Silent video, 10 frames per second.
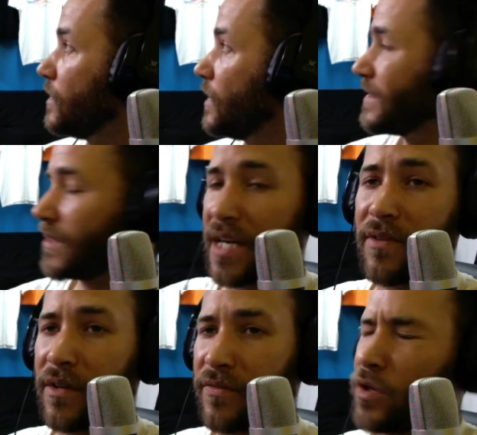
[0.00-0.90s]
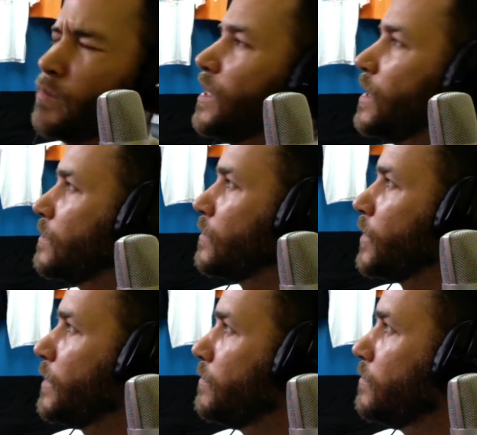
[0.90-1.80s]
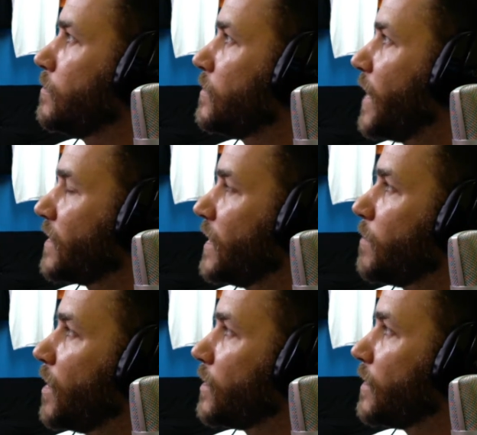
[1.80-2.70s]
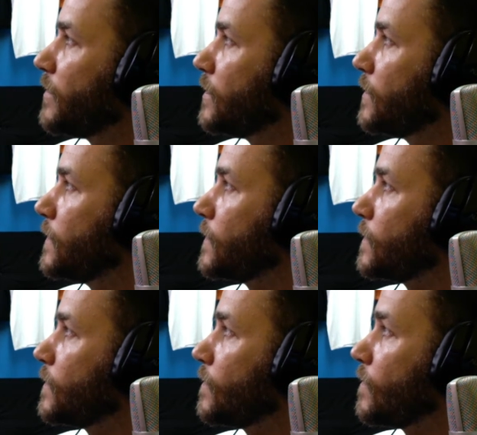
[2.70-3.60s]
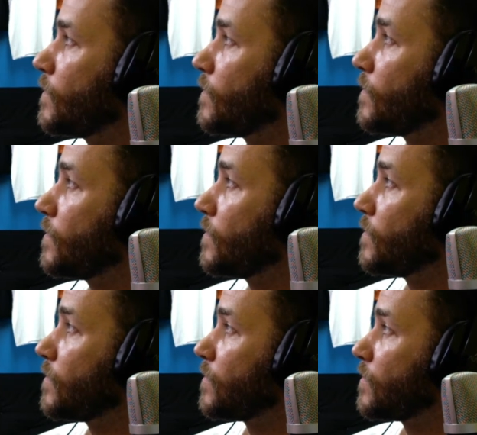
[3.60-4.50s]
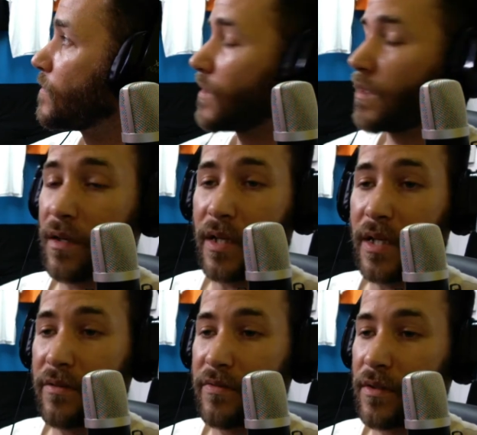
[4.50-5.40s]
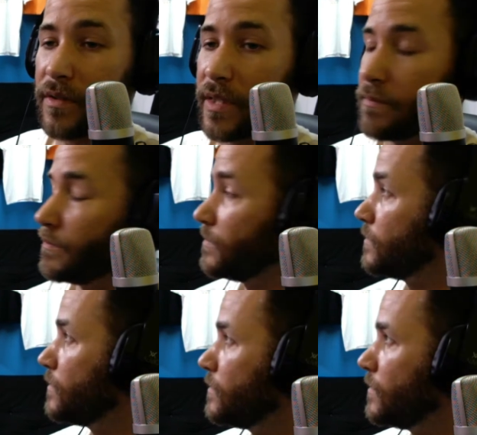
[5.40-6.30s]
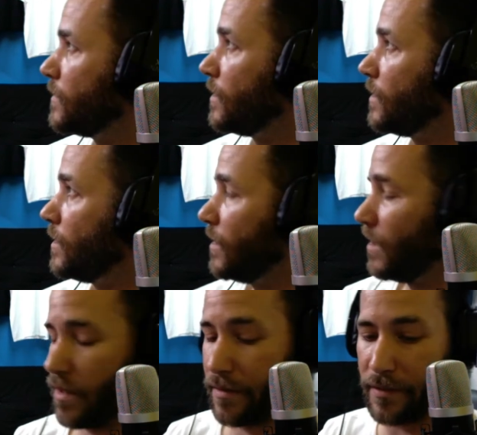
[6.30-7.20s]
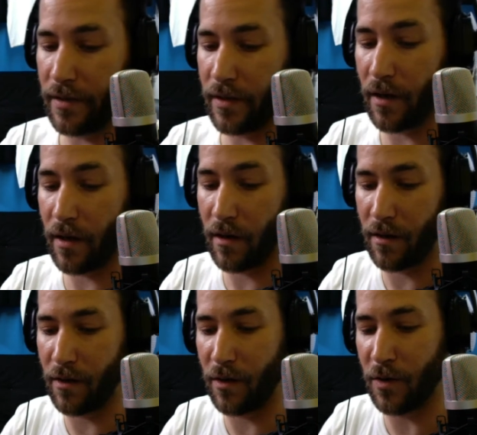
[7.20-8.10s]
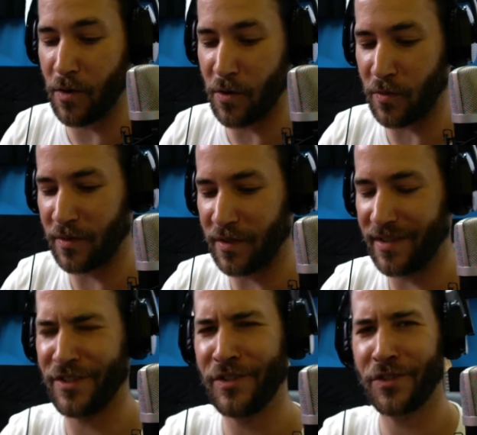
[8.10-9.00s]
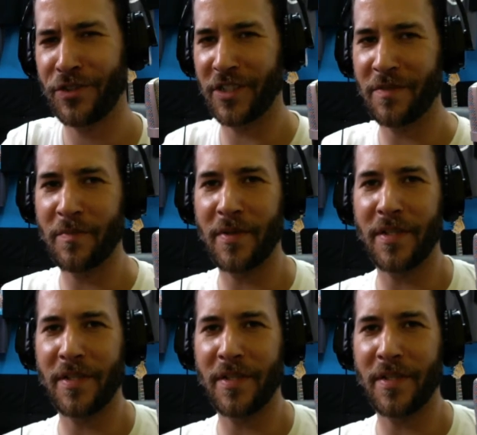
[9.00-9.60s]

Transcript: That's kind of our formula. We tag both them. of it. It's actually kind of embarrassing how proud and I am of like the way that I fold. No, you shouldn't be.